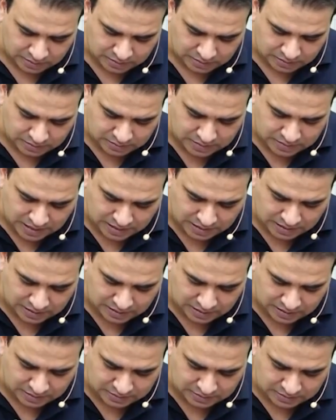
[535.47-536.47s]
That
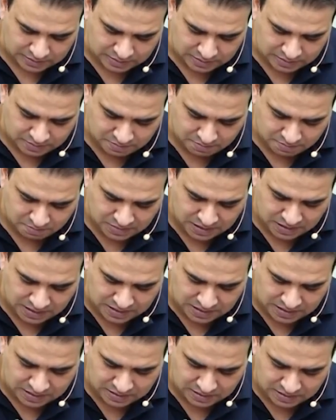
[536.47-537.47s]
is the
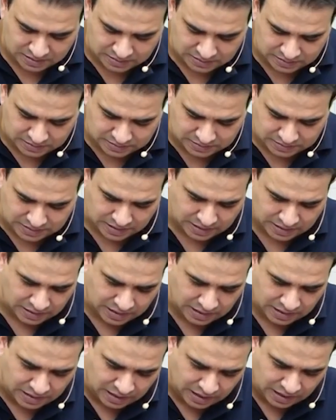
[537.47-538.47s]
median
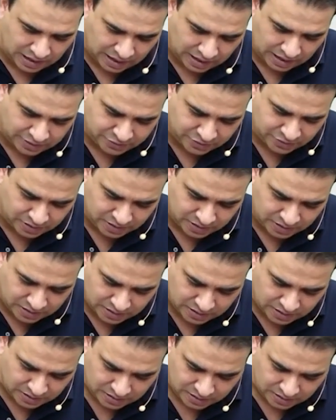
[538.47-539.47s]
sacral artery.
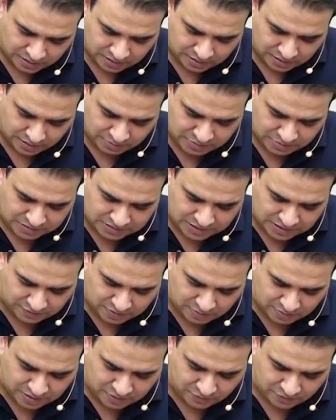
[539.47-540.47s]
Let me just give
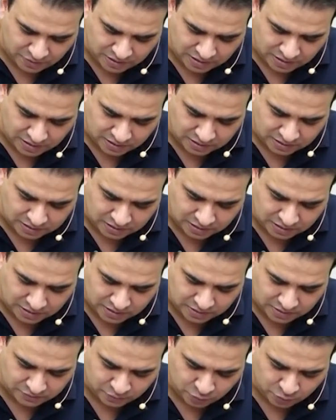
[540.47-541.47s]
them a different color. Third
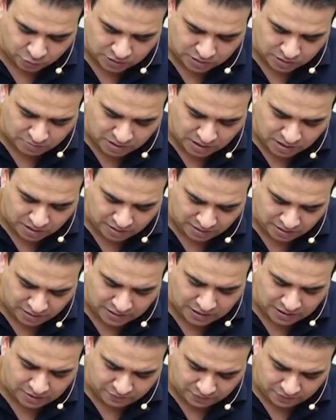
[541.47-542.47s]
and fourth lumbar artery,
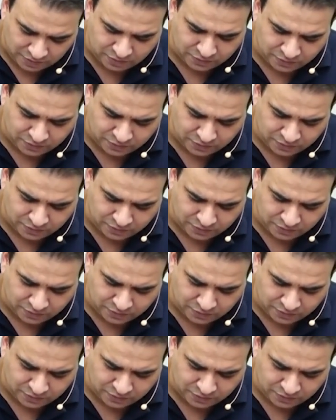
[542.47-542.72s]
even